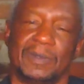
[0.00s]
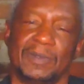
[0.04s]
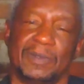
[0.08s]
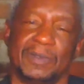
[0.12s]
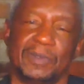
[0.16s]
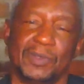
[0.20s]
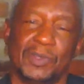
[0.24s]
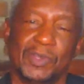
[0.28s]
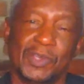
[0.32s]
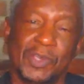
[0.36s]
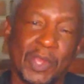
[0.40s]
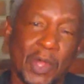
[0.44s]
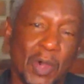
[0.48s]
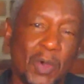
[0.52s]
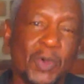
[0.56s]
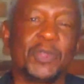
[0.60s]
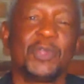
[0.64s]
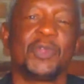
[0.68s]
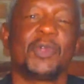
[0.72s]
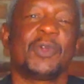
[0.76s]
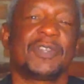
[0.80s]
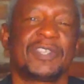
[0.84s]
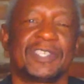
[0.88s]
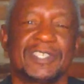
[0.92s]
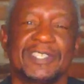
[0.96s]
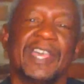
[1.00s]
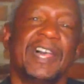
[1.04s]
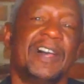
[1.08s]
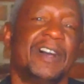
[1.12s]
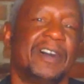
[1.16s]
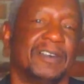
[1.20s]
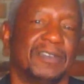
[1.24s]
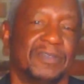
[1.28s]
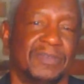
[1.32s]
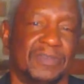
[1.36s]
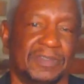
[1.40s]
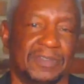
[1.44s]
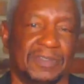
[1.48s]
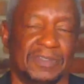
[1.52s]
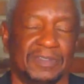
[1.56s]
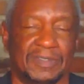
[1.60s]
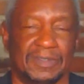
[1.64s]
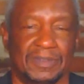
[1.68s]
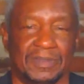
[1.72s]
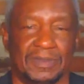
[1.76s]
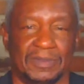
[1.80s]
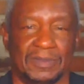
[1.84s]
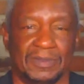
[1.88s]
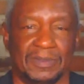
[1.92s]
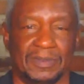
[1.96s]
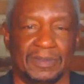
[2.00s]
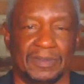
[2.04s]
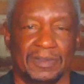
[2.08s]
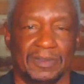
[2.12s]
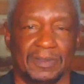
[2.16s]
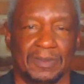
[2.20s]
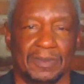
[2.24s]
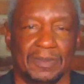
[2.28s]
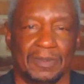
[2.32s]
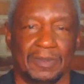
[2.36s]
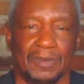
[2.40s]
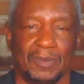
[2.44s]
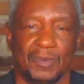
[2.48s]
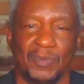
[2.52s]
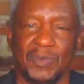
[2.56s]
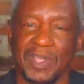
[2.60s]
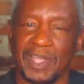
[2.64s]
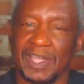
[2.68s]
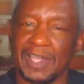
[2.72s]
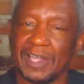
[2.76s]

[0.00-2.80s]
know yourself with